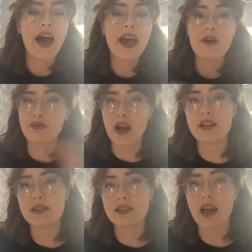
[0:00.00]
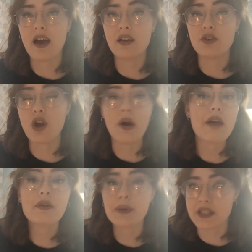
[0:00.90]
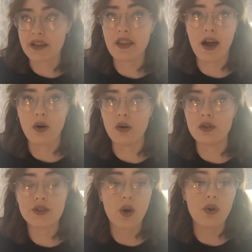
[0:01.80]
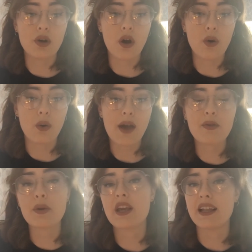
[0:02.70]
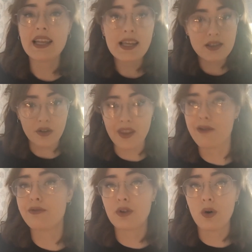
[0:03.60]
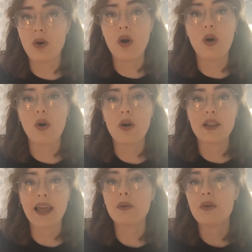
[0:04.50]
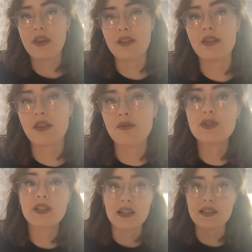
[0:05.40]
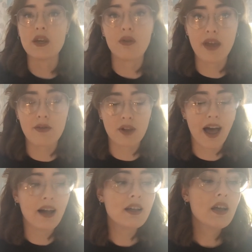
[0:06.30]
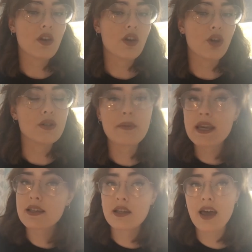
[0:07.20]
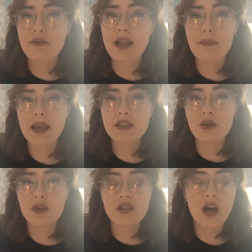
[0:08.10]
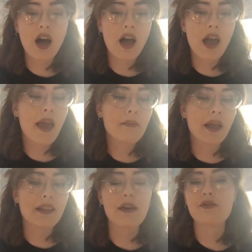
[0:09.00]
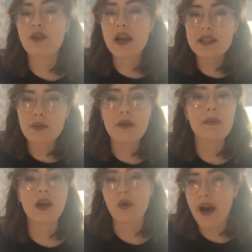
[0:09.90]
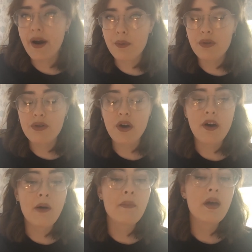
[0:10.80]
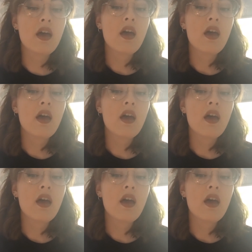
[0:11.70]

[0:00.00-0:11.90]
I have friends that know everybody in their halls, or know everybody at least on their floor or like within the vicinity of their flat, who speak to their flatmates all the time, like they're friends with them, they go out with them.